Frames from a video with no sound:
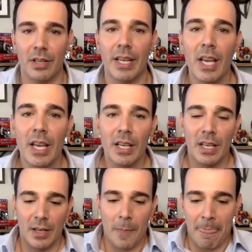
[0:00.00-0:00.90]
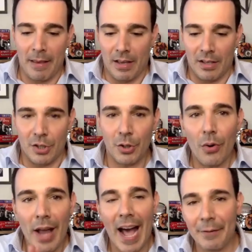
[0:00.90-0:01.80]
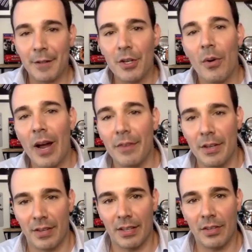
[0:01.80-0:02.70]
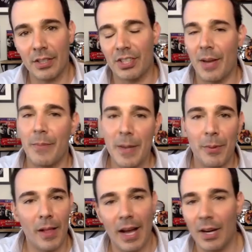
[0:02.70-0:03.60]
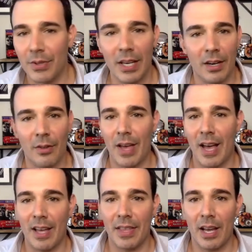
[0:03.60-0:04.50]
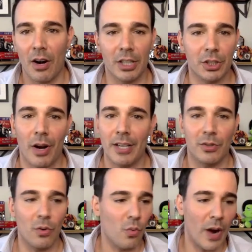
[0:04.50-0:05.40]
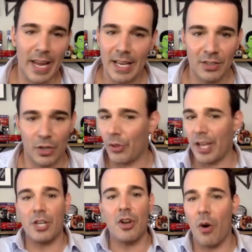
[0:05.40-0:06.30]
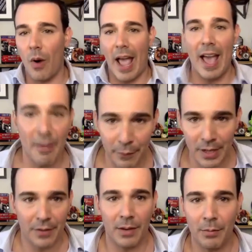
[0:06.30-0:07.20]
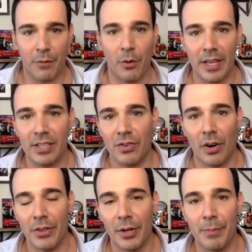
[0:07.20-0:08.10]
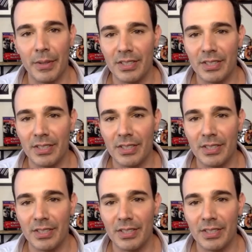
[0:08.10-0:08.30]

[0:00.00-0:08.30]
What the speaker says: like, you don't have to know everything. There are some people out there that are trying to wait until they know everything before they start their business.